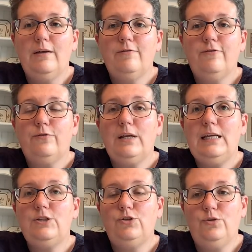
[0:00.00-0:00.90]

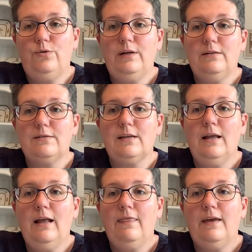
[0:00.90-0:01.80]
free tutorials
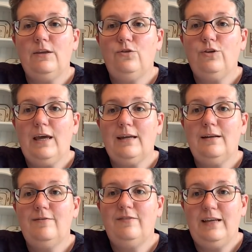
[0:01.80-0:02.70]
that you can
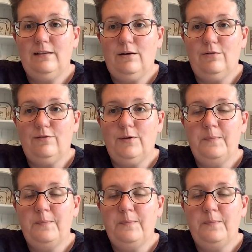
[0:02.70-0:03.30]
avail of.